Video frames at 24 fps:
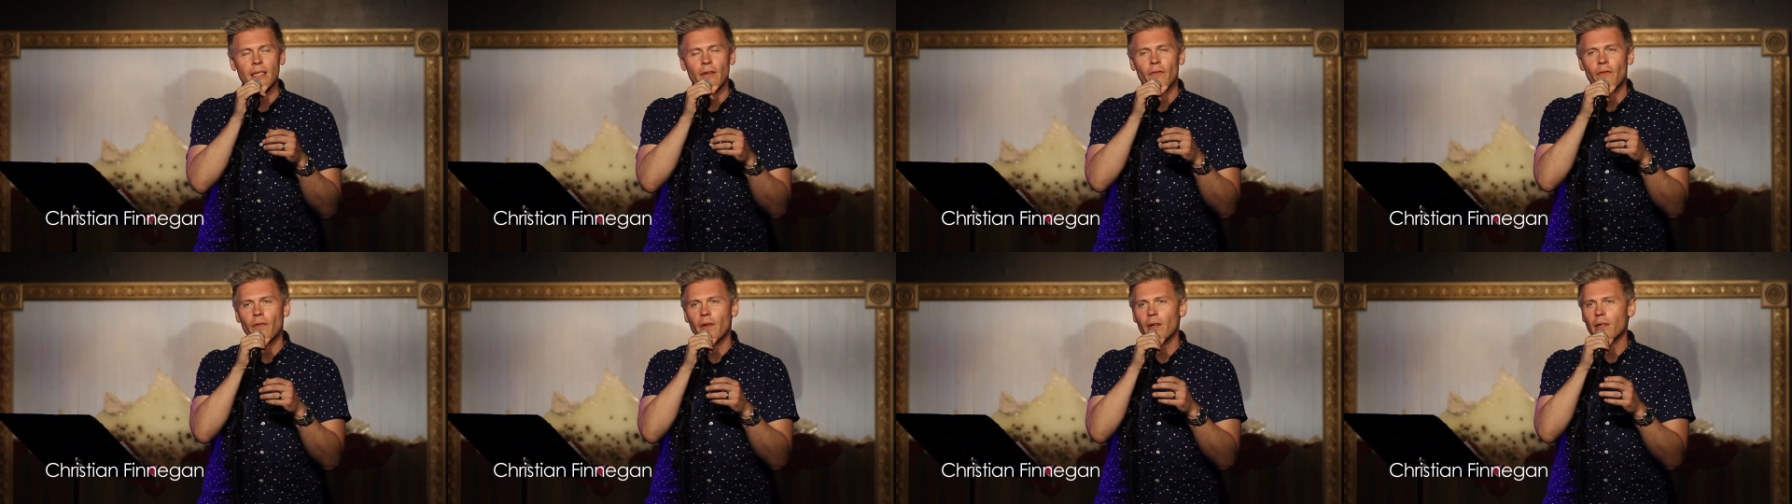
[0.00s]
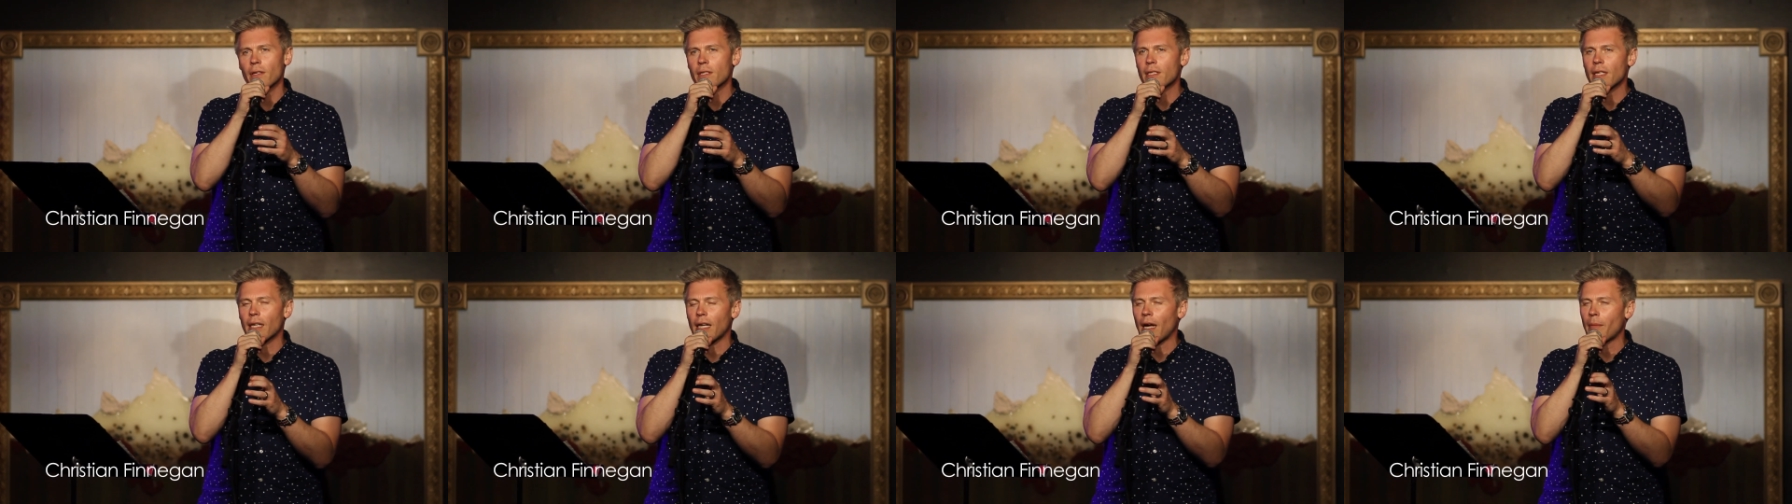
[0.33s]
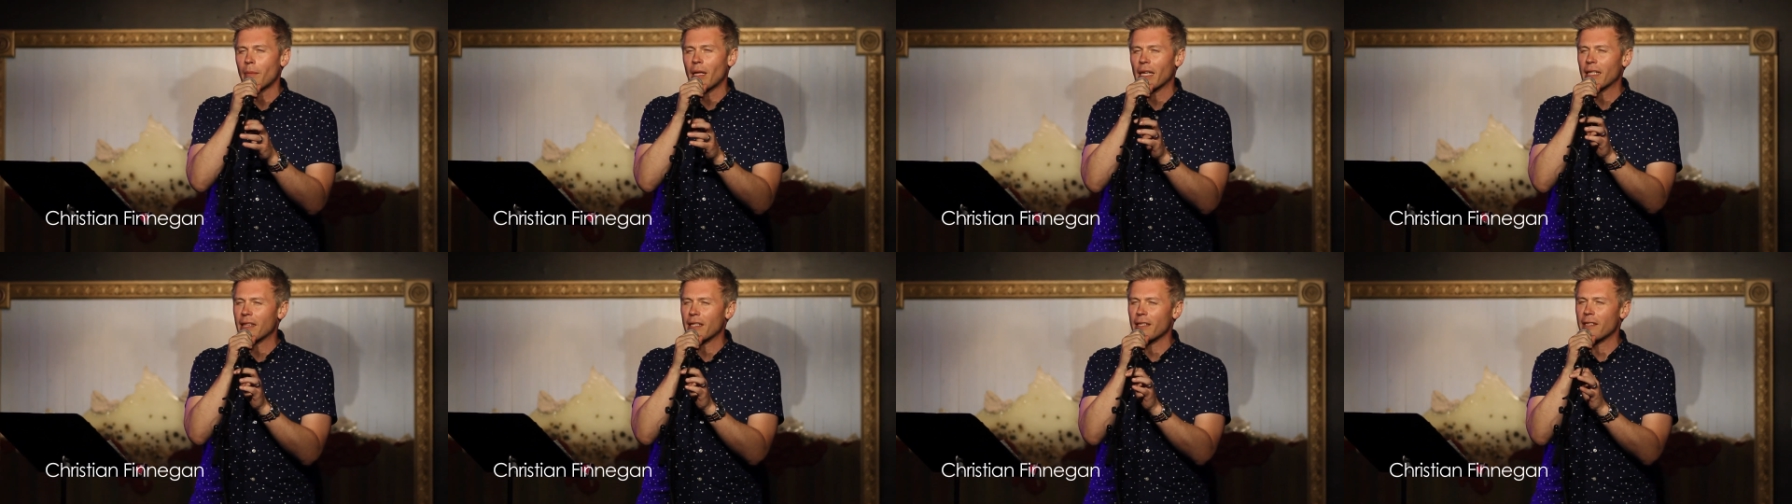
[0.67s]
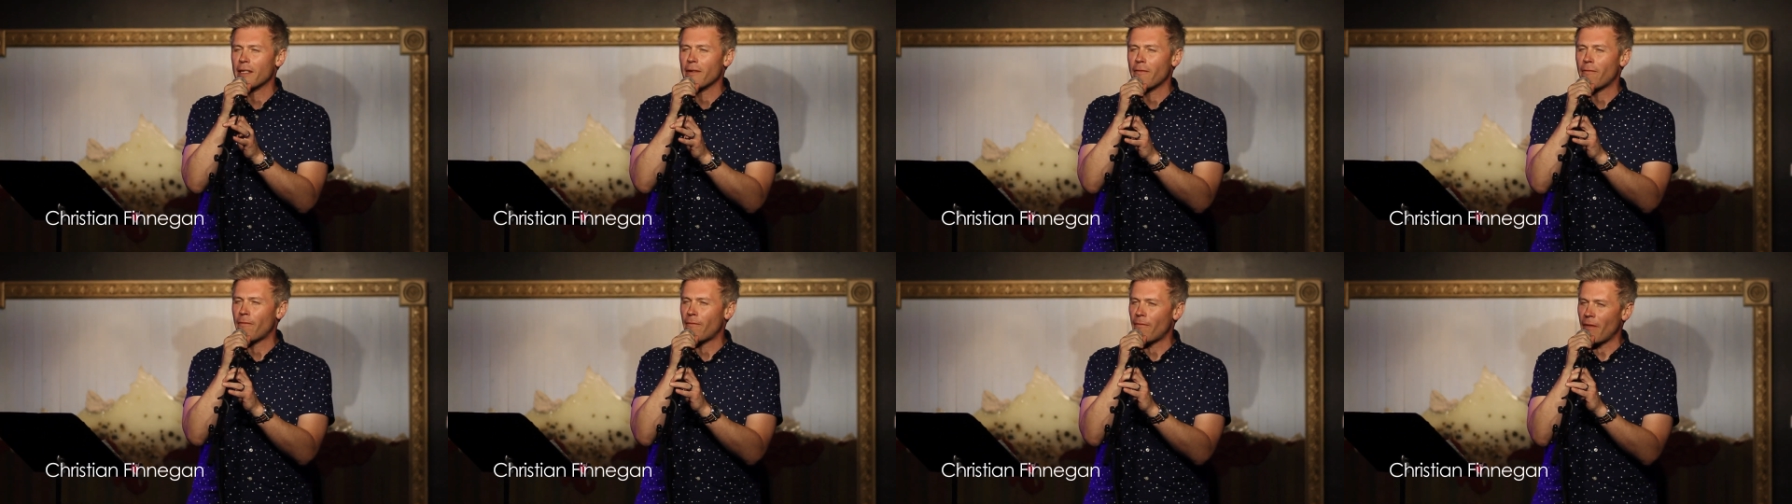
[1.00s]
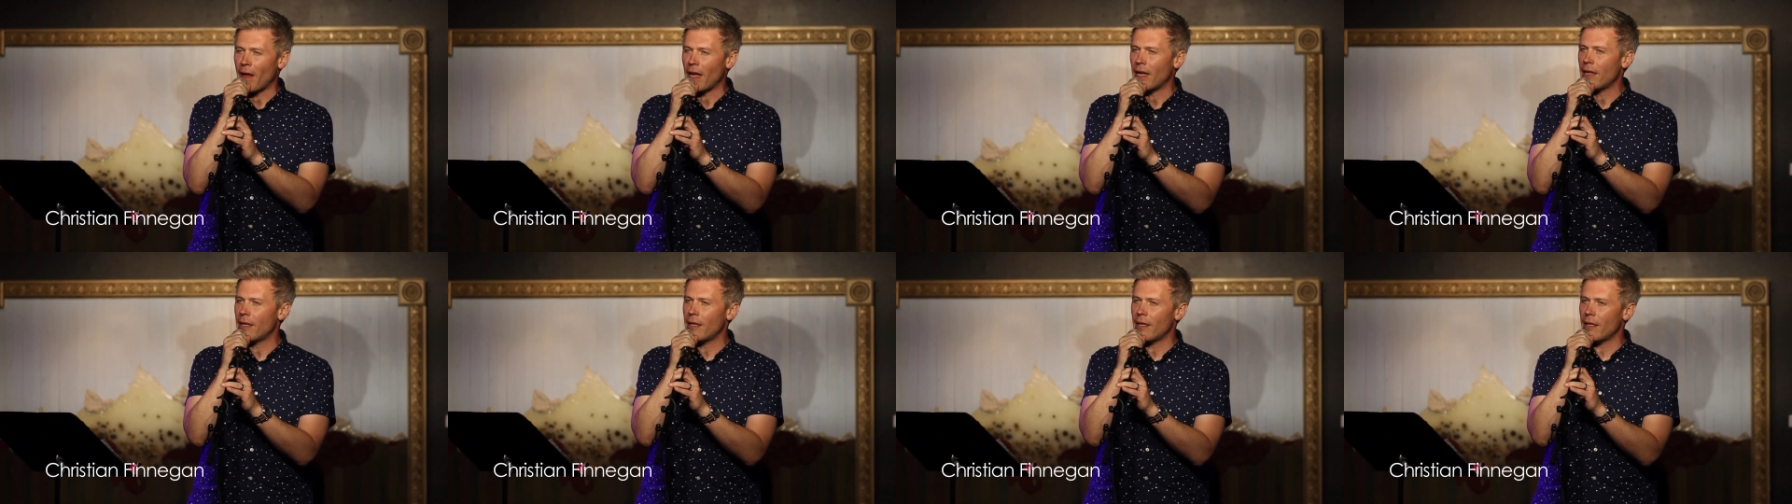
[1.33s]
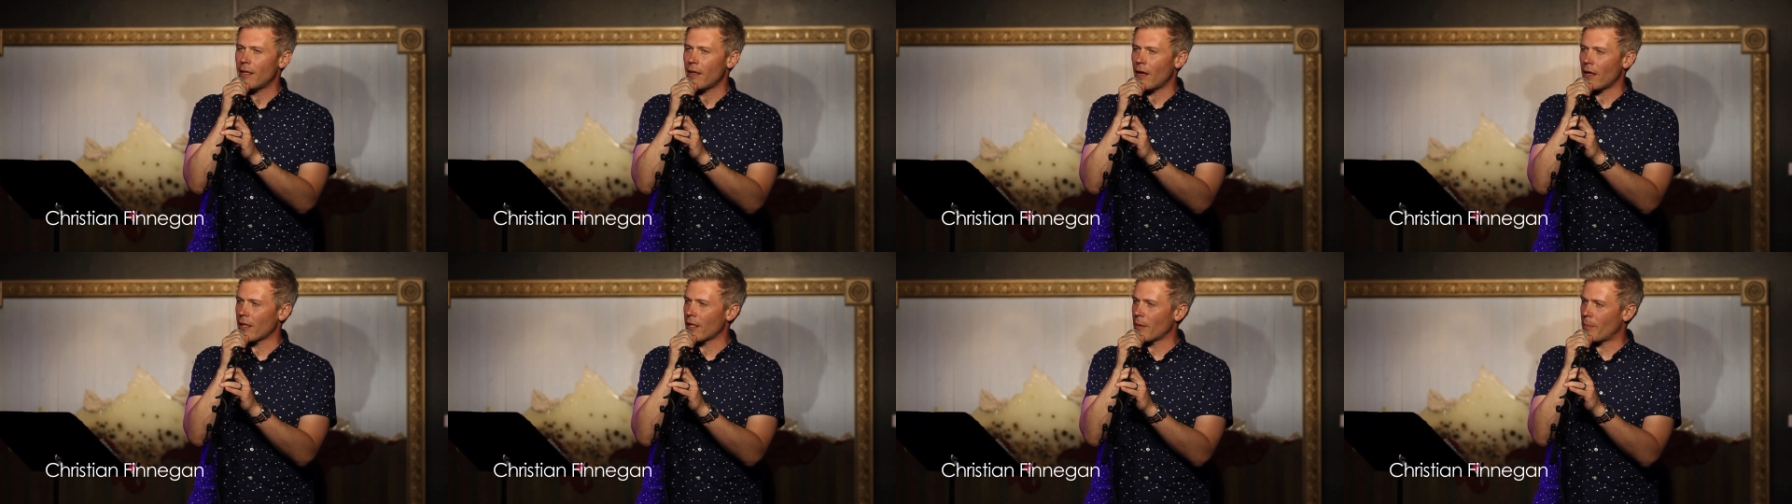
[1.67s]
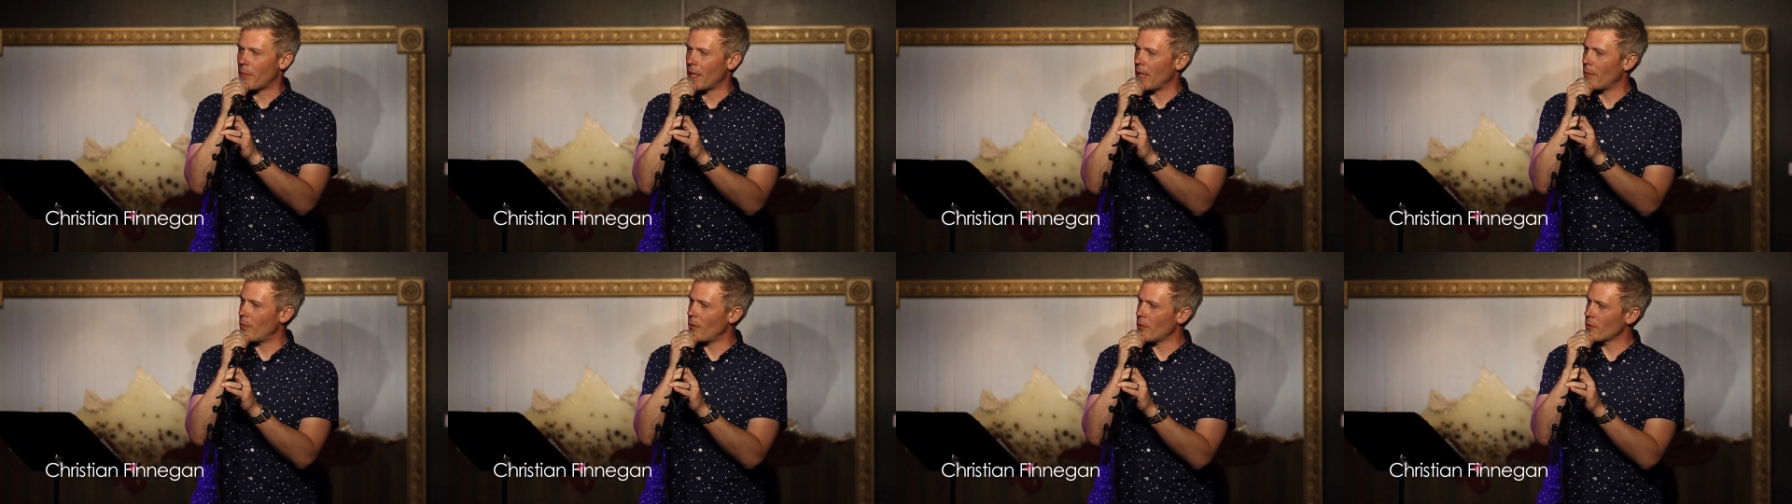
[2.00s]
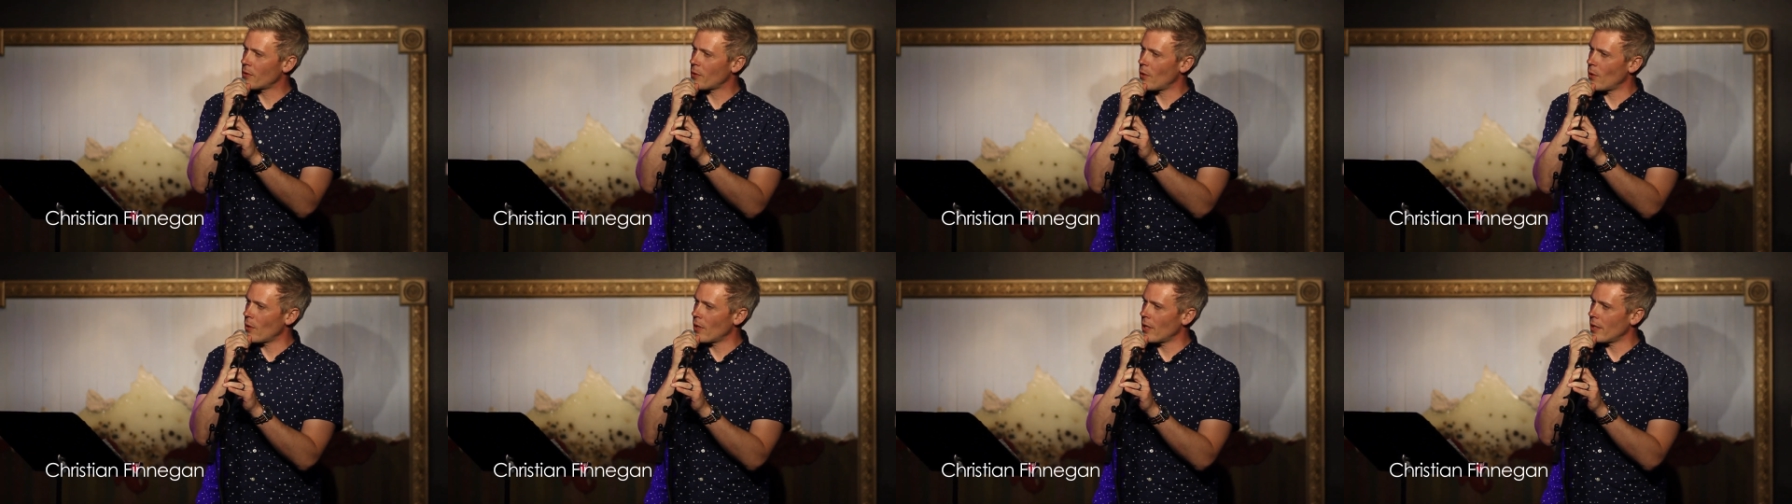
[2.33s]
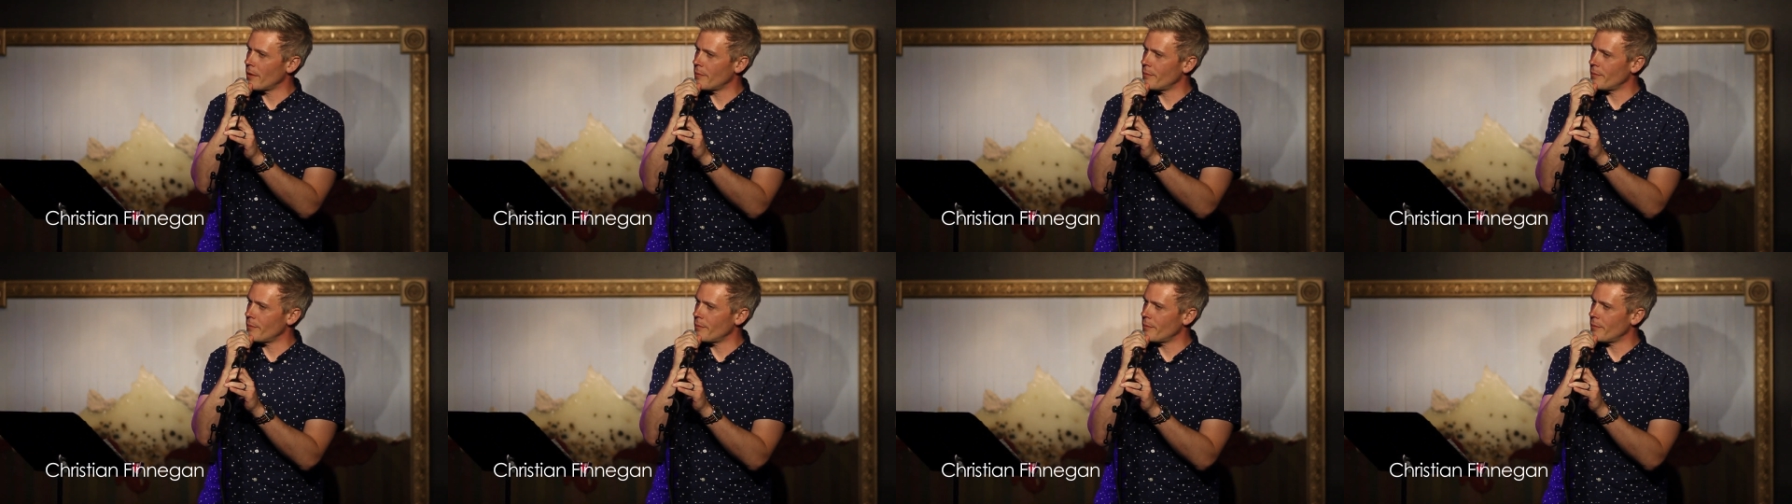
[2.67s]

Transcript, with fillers: It feels like I'm like the defendant on the people's court.